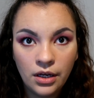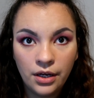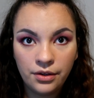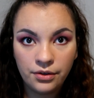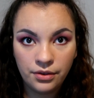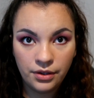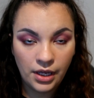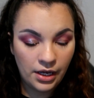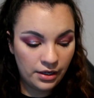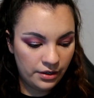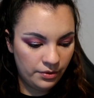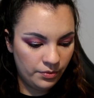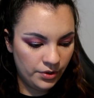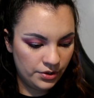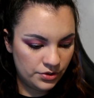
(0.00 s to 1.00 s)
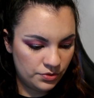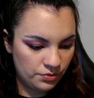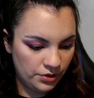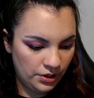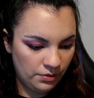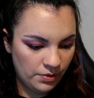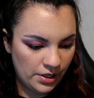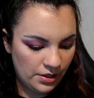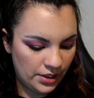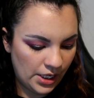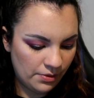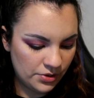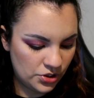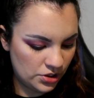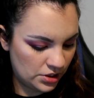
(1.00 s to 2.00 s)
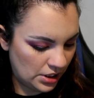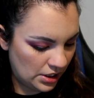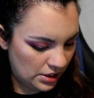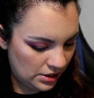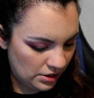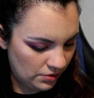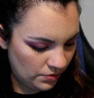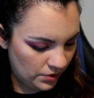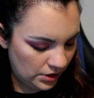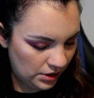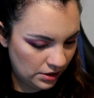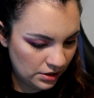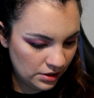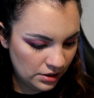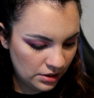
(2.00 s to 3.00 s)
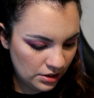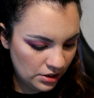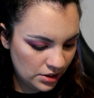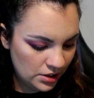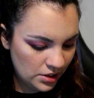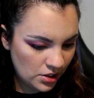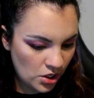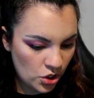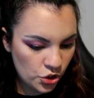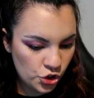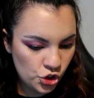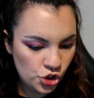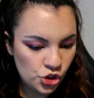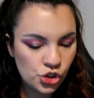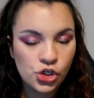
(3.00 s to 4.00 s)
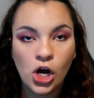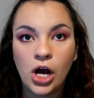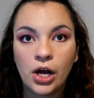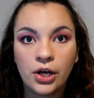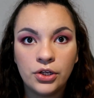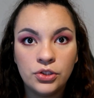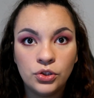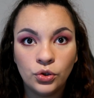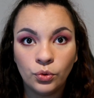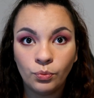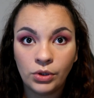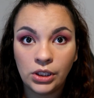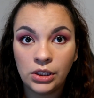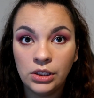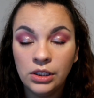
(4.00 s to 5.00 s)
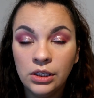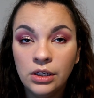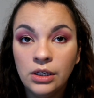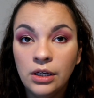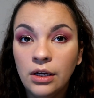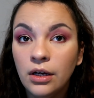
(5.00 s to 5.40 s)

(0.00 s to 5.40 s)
other than that, it worked really well. That was just kind of the only shock to me.